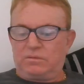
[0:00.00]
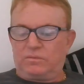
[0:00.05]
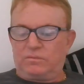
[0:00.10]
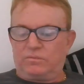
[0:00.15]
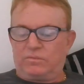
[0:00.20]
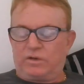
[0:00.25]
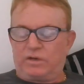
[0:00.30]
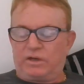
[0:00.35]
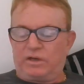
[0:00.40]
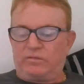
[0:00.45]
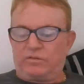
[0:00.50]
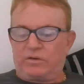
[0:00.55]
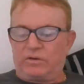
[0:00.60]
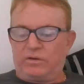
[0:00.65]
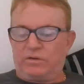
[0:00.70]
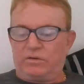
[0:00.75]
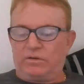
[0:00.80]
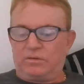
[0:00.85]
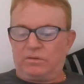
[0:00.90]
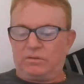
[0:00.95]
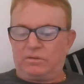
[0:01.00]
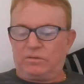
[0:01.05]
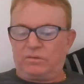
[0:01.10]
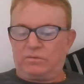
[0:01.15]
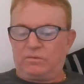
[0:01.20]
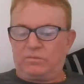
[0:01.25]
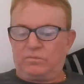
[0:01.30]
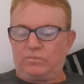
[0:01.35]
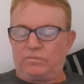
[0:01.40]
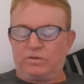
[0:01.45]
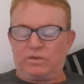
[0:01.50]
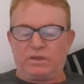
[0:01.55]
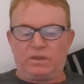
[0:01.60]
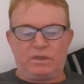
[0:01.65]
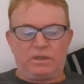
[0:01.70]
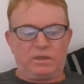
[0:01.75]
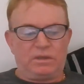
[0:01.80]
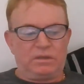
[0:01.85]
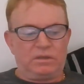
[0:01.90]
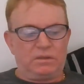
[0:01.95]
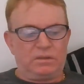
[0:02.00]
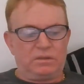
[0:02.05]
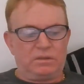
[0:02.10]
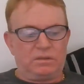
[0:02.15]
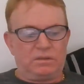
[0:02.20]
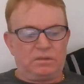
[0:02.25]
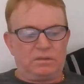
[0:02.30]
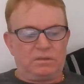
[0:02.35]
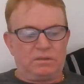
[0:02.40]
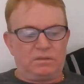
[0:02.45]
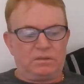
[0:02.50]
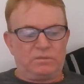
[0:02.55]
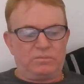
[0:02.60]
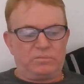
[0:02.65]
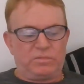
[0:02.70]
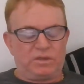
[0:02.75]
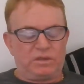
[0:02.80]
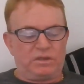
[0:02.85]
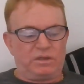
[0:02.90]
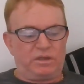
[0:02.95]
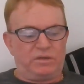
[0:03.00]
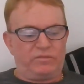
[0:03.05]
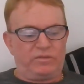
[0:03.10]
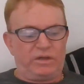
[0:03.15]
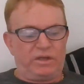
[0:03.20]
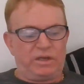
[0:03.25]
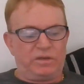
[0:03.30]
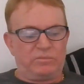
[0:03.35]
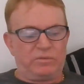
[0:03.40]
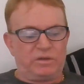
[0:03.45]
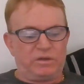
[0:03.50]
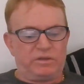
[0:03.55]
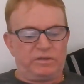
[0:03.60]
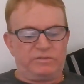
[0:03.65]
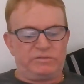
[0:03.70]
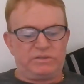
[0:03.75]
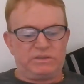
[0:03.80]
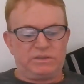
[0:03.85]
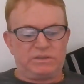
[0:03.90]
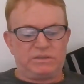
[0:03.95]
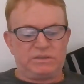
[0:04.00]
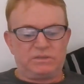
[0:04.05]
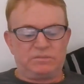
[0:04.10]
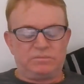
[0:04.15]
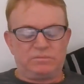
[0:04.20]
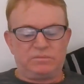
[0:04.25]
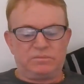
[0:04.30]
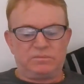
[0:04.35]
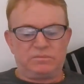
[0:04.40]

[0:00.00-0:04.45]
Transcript: whatever we believe in our belief system.